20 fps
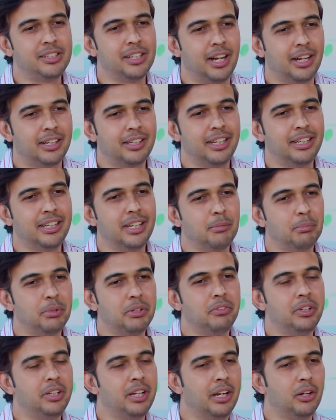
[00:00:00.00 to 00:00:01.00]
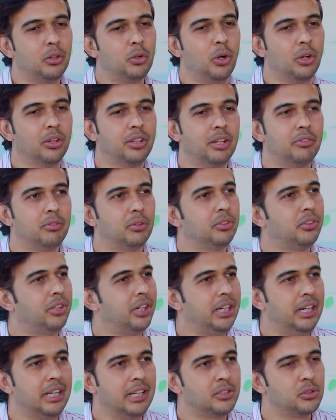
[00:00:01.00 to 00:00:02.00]
Shark Tank happened, we had gone there for
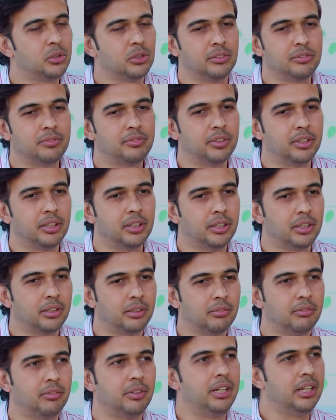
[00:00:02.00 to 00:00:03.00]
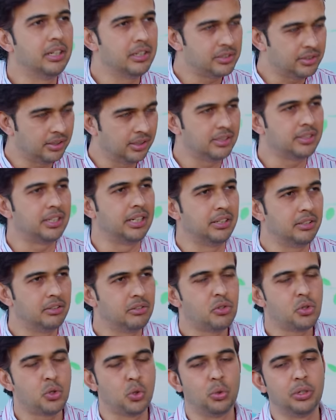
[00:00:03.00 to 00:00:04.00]
three days of uh, rehearsals
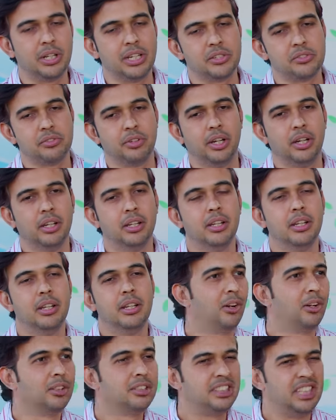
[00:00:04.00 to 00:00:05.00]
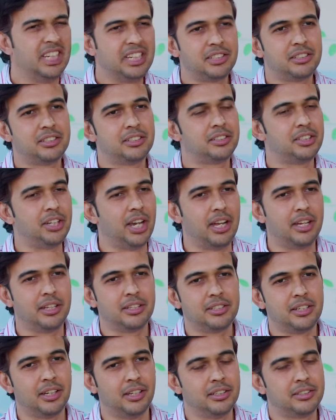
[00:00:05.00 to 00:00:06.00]
and shoot as well. Six
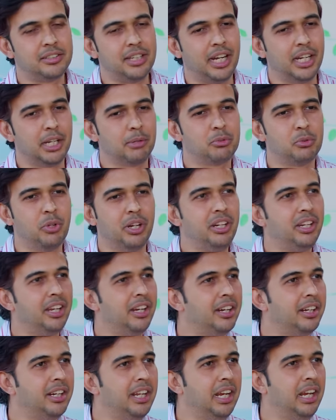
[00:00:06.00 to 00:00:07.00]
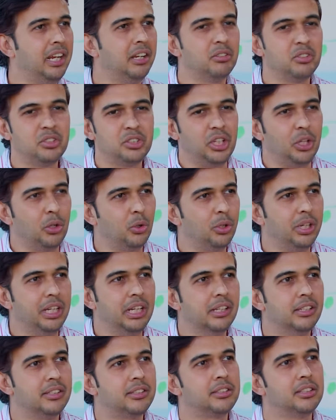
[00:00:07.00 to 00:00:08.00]
startups went in a day, zero
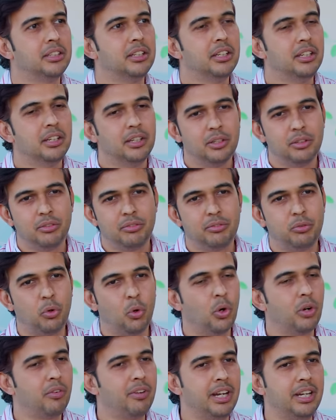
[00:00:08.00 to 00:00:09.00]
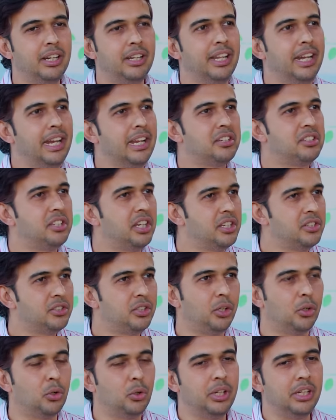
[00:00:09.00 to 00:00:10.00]
deals. Four went the next day,
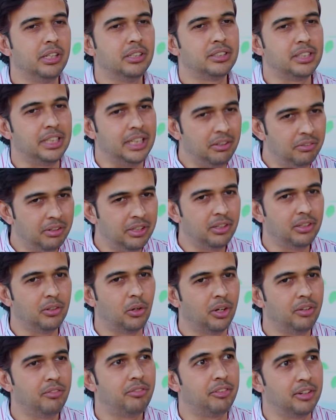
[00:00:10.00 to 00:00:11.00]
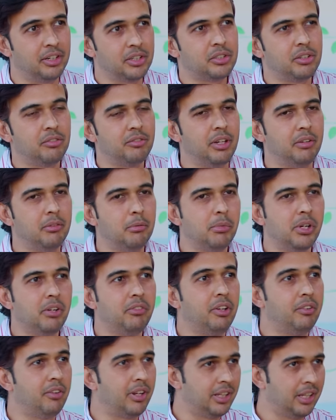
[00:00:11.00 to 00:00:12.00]
zero deals. Even on 1st of November,
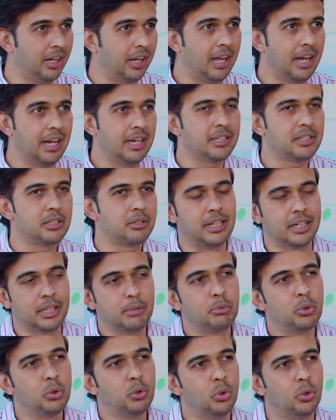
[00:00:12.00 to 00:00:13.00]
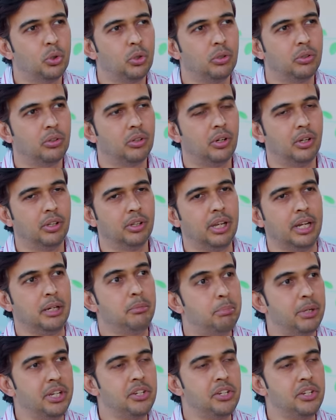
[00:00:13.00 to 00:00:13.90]
we were the last startup to go on and